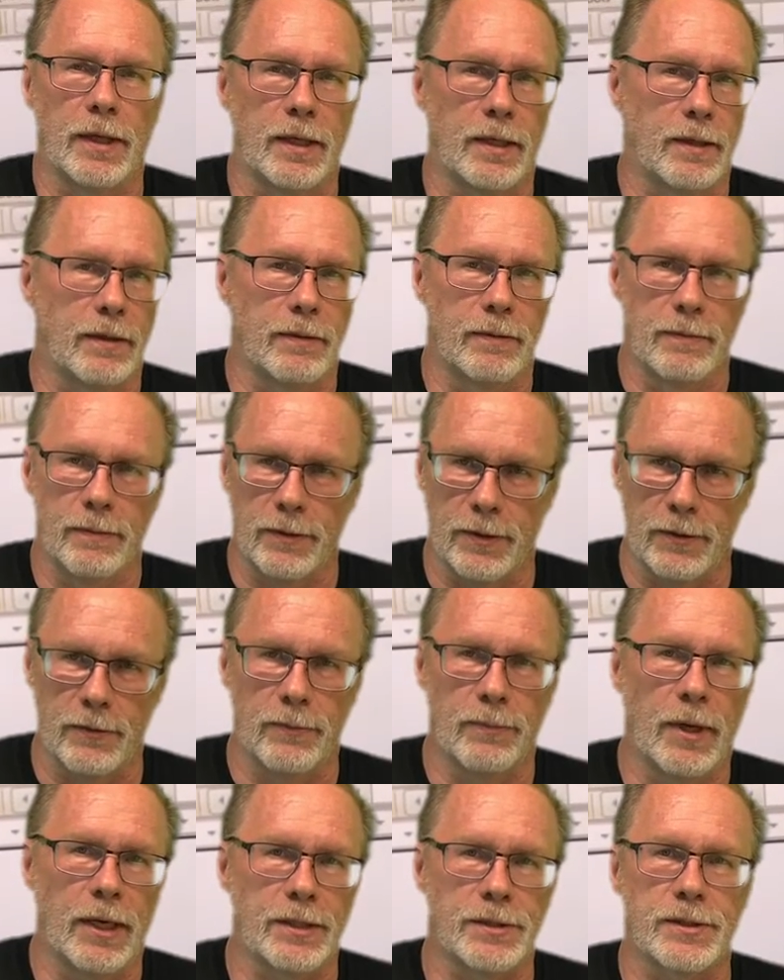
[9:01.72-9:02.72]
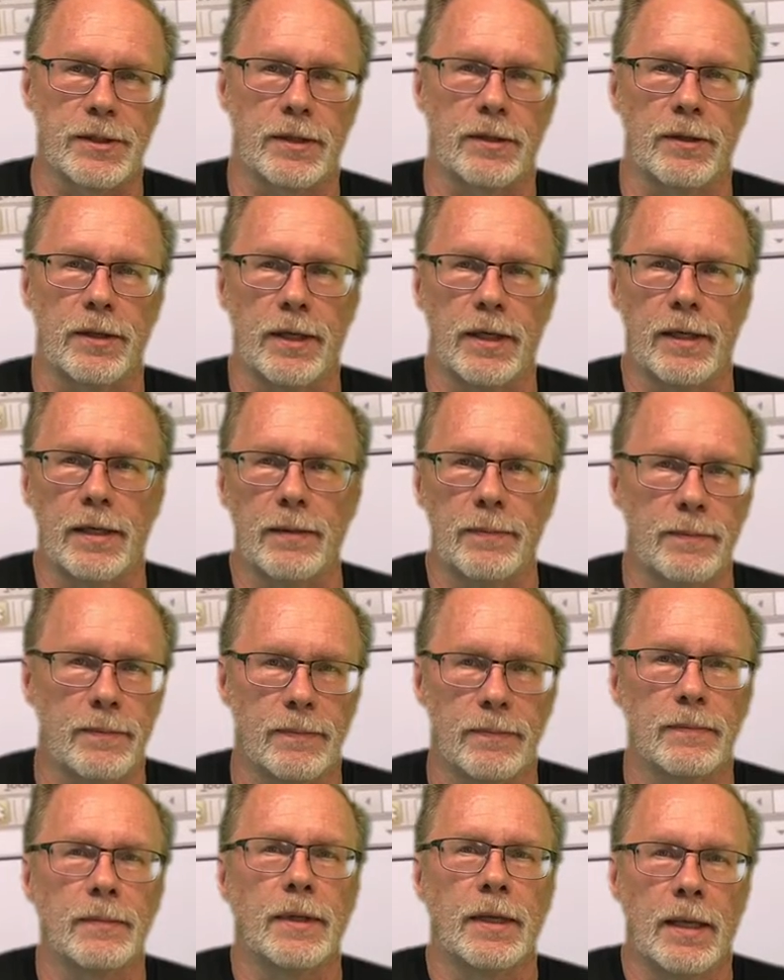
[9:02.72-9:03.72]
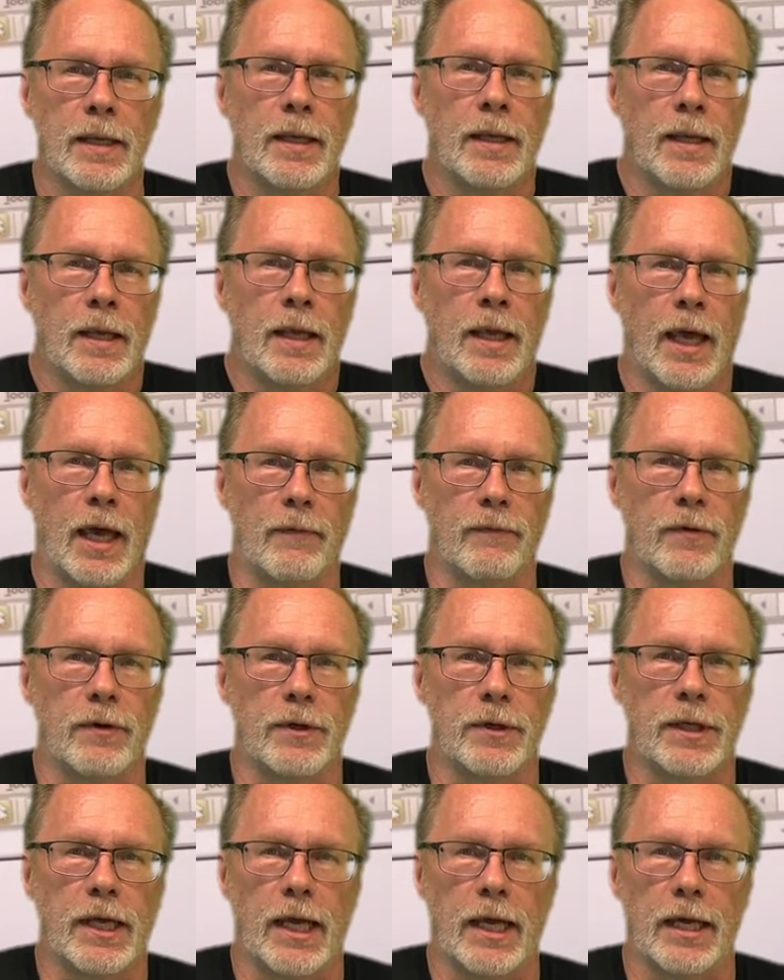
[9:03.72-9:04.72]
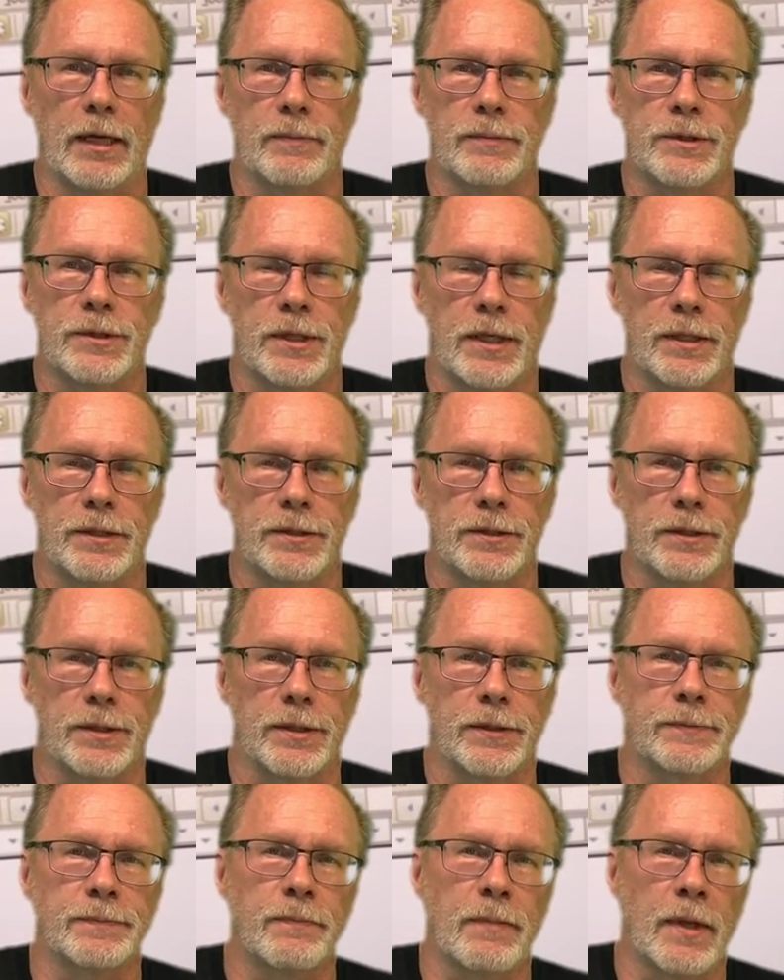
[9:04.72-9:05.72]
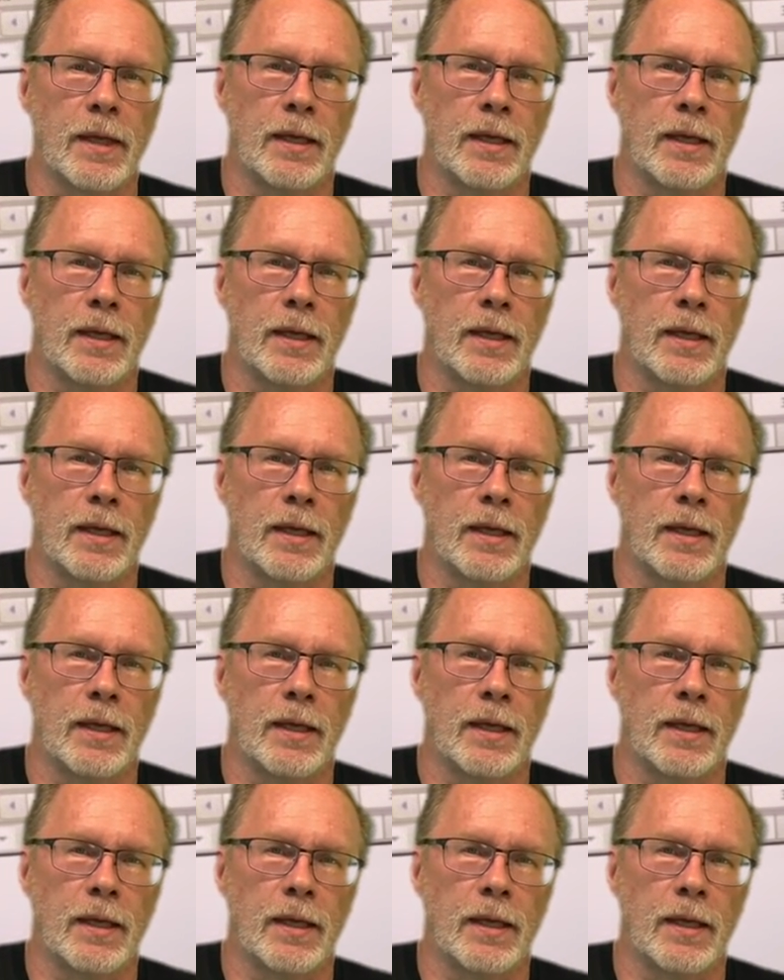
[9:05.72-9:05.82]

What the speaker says: then you basically have a good cam sensor.